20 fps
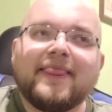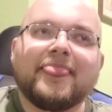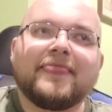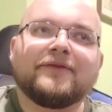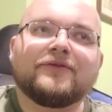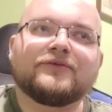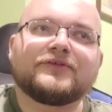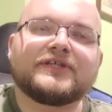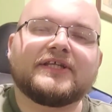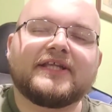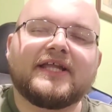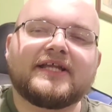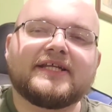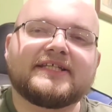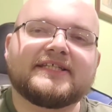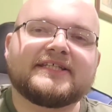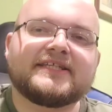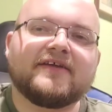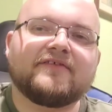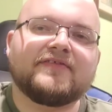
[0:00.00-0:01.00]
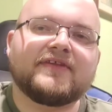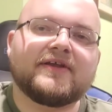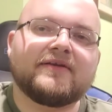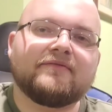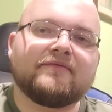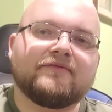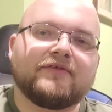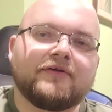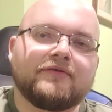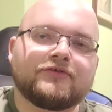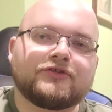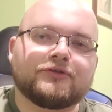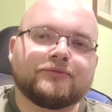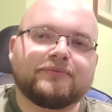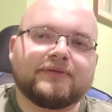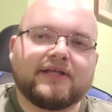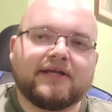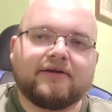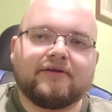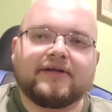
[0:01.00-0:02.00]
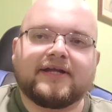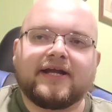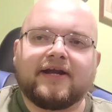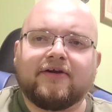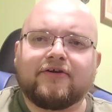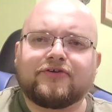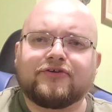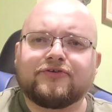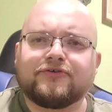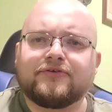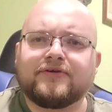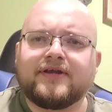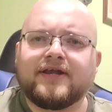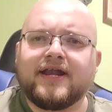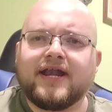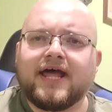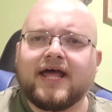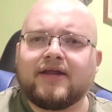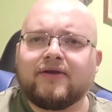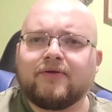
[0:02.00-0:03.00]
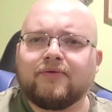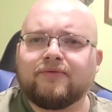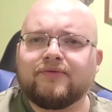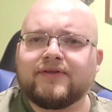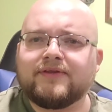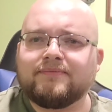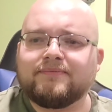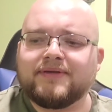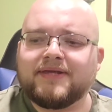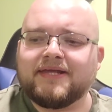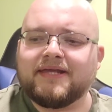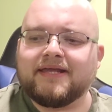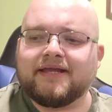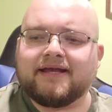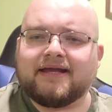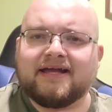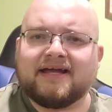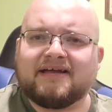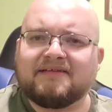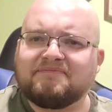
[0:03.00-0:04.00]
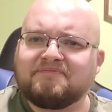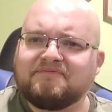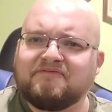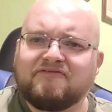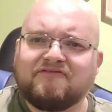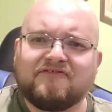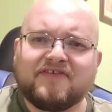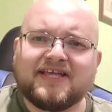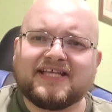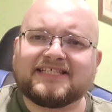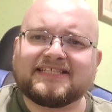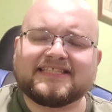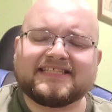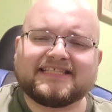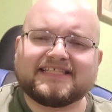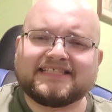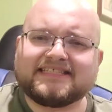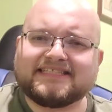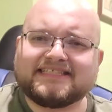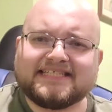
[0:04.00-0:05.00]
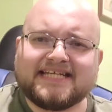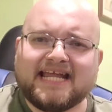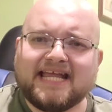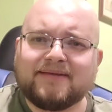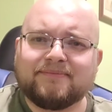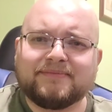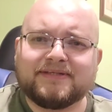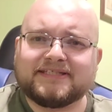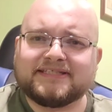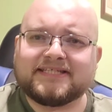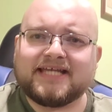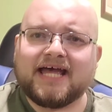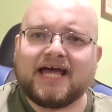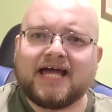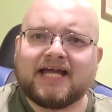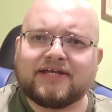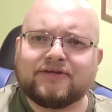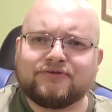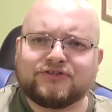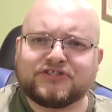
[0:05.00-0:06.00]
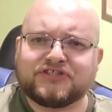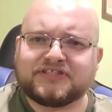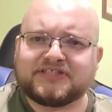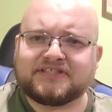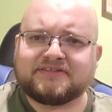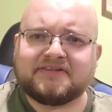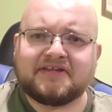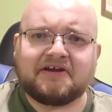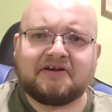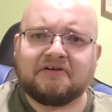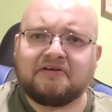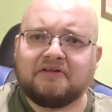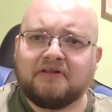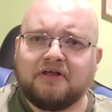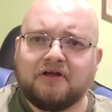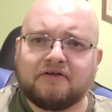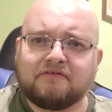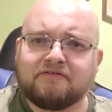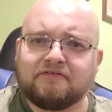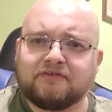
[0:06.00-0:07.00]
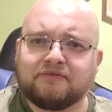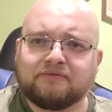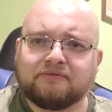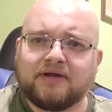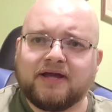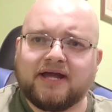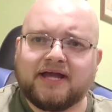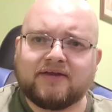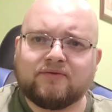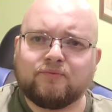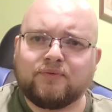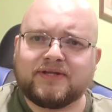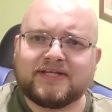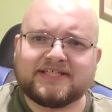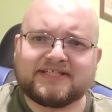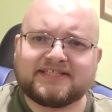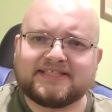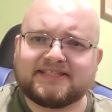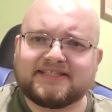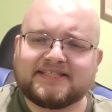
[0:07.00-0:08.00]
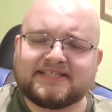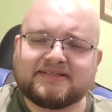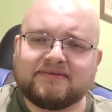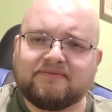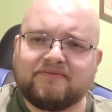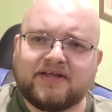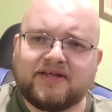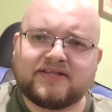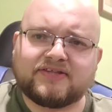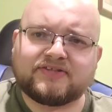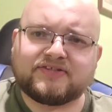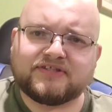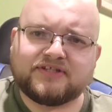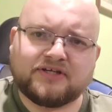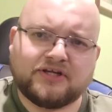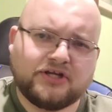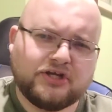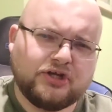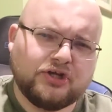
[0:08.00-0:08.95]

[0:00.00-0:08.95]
There's a lot of stuff that involves your player character not only being a faceless, nameless guy who's just there along for the ride, witnessing these events and